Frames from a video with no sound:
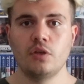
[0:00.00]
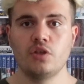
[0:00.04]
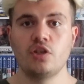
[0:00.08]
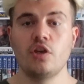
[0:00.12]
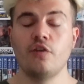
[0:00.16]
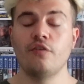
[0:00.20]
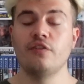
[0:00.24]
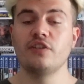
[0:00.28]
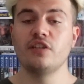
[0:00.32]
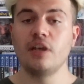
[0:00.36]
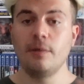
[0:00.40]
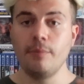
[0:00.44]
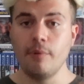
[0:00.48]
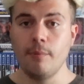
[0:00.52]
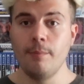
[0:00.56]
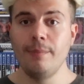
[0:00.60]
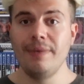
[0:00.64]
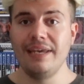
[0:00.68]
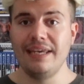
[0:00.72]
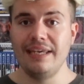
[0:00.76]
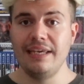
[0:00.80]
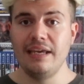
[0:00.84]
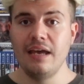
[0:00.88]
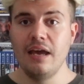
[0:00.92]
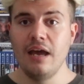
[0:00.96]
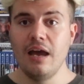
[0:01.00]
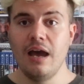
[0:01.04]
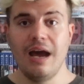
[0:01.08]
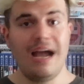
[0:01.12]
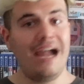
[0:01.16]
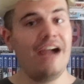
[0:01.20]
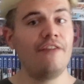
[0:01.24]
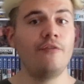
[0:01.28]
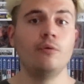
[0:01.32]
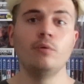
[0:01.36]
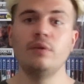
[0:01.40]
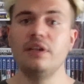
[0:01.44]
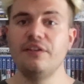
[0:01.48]
So for example, me, I
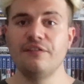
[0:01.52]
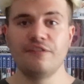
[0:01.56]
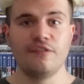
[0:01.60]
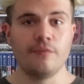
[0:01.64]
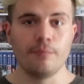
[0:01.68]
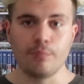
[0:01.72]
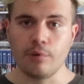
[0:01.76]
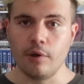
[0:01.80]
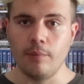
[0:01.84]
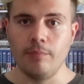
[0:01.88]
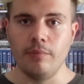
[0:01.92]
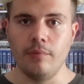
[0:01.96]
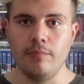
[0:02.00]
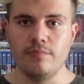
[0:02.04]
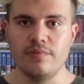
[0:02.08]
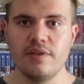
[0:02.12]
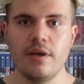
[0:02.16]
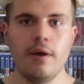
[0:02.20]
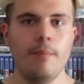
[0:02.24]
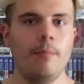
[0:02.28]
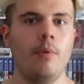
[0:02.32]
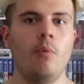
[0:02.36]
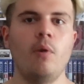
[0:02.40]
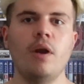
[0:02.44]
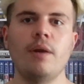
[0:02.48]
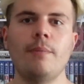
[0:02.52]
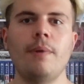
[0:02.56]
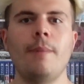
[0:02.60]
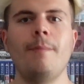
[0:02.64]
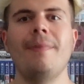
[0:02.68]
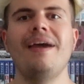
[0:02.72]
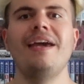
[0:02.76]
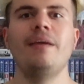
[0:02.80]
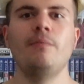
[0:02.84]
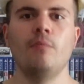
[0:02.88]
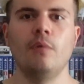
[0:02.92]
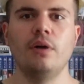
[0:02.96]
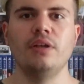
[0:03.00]
have all different problems, but one of my
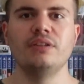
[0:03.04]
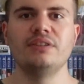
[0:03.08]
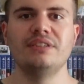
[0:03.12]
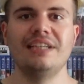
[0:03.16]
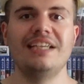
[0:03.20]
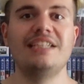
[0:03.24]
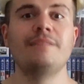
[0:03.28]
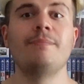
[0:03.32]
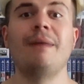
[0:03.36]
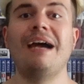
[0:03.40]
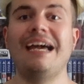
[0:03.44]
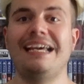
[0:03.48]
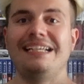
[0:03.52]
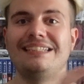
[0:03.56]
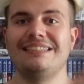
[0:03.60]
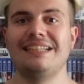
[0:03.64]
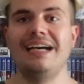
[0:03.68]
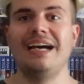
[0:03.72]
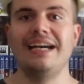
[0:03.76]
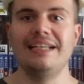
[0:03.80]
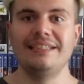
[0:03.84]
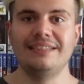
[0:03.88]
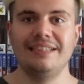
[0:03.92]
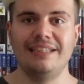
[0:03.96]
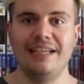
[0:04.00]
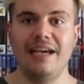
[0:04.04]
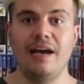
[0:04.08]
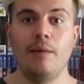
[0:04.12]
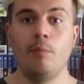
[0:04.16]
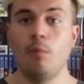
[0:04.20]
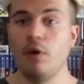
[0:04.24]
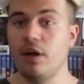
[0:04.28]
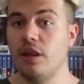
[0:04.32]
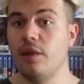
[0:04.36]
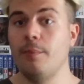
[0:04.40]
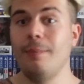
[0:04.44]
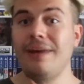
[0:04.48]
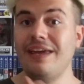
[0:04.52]
main ones is my anxiety, and
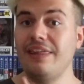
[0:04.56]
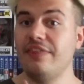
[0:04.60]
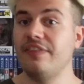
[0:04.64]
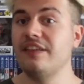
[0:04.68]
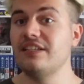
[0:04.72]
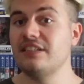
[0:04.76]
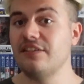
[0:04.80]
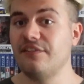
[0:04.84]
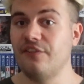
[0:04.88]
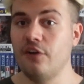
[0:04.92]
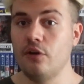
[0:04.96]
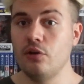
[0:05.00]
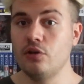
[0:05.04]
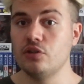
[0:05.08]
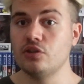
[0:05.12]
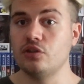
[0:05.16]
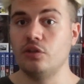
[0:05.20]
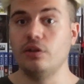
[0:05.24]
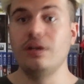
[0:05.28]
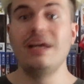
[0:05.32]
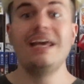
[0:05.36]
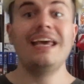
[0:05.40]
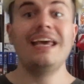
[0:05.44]
one of the main things I focus on